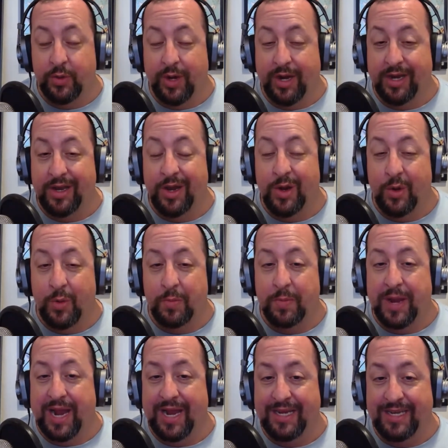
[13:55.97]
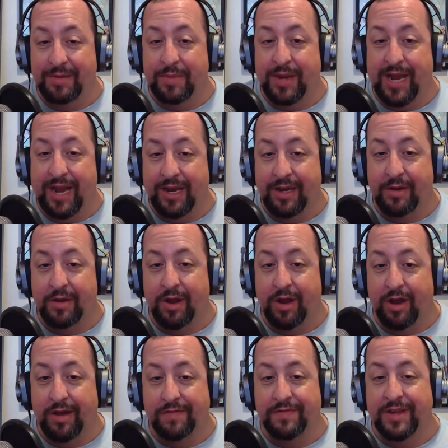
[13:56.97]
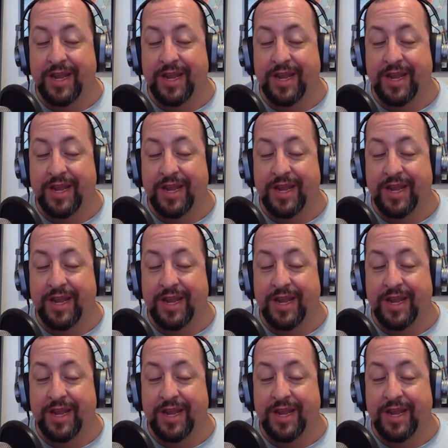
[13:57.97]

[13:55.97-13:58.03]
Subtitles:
I know, back to back off